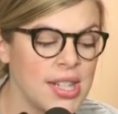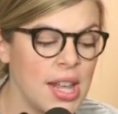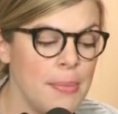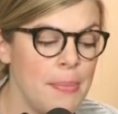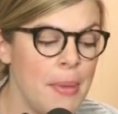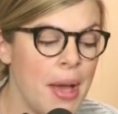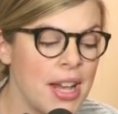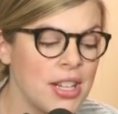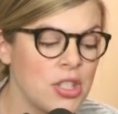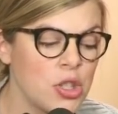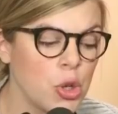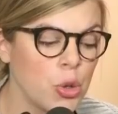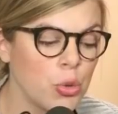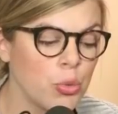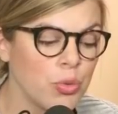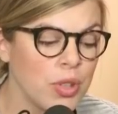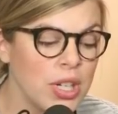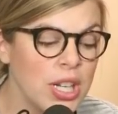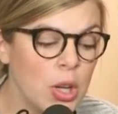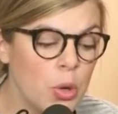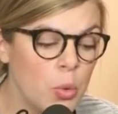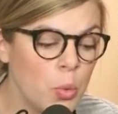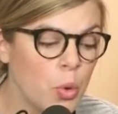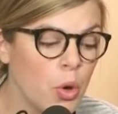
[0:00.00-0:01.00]
They master
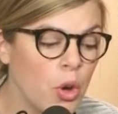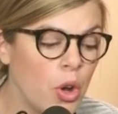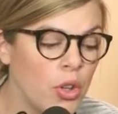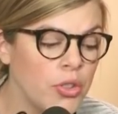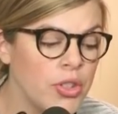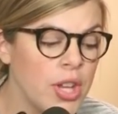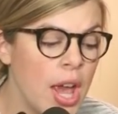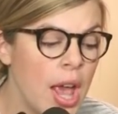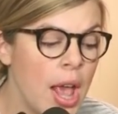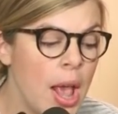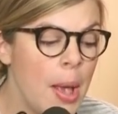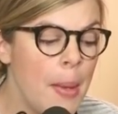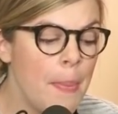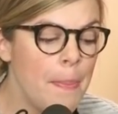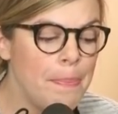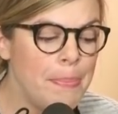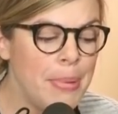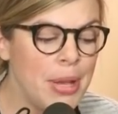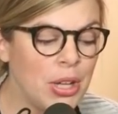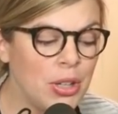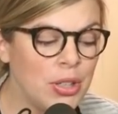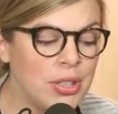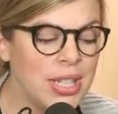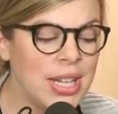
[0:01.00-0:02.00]
real world
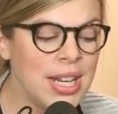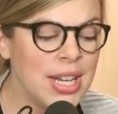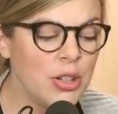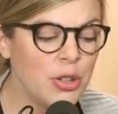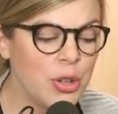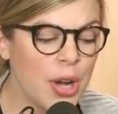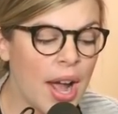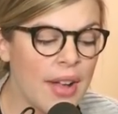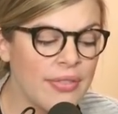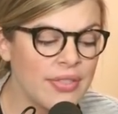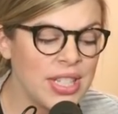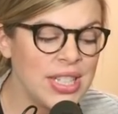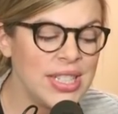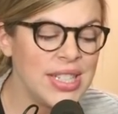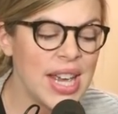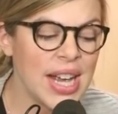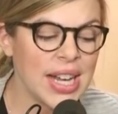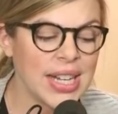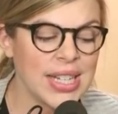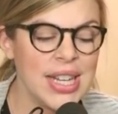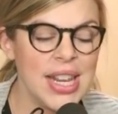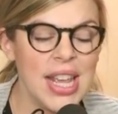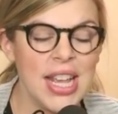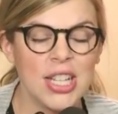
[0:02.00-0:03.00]
building, crafting
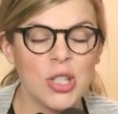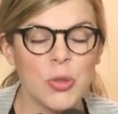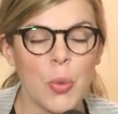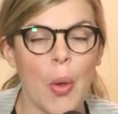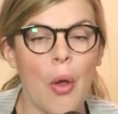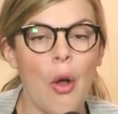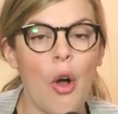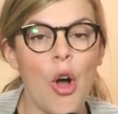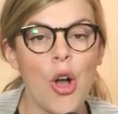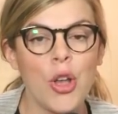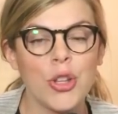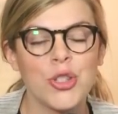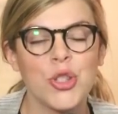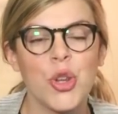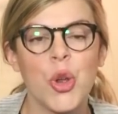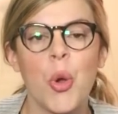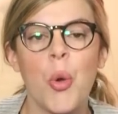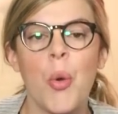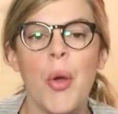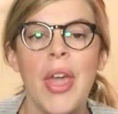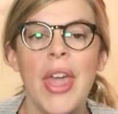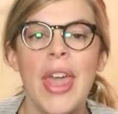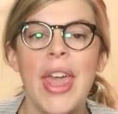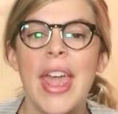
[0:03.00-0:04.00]
techniques while
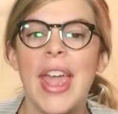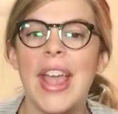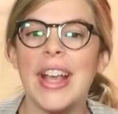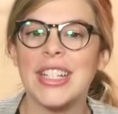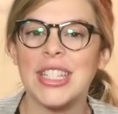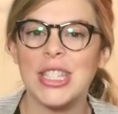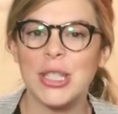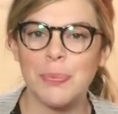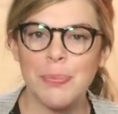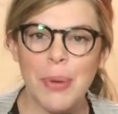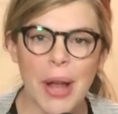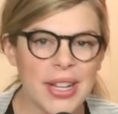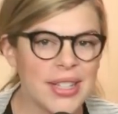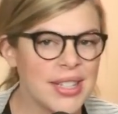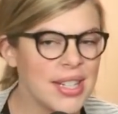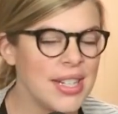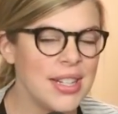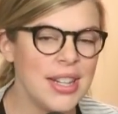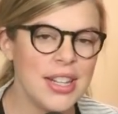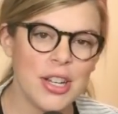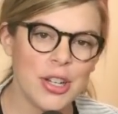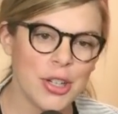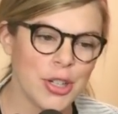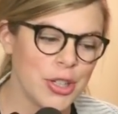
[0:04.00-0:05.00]
also
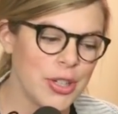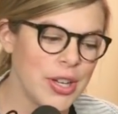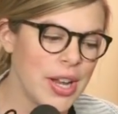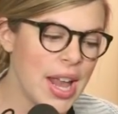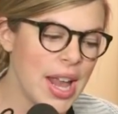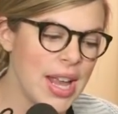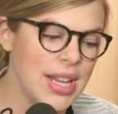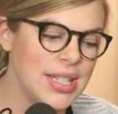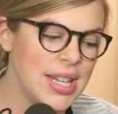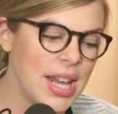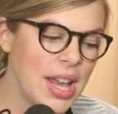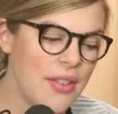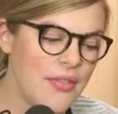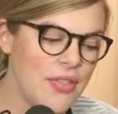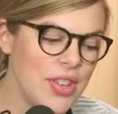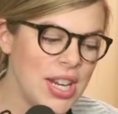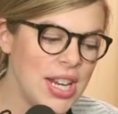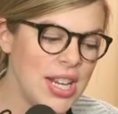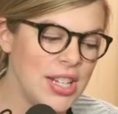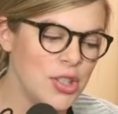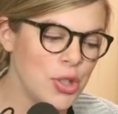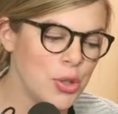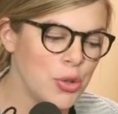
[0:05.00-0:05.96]
expressing their creativity.